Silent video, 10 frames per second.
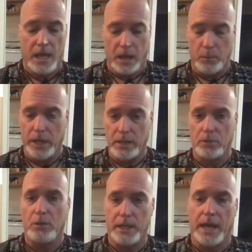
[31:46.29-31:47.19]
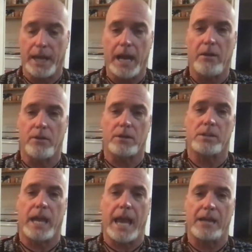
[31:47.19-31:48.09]
And what I do in that hour is
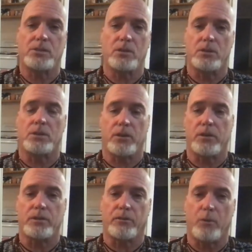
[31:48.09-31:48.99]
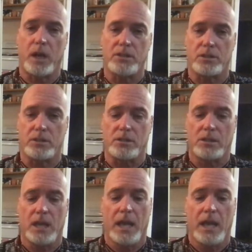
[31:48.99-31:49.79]
I ask you a series of questions,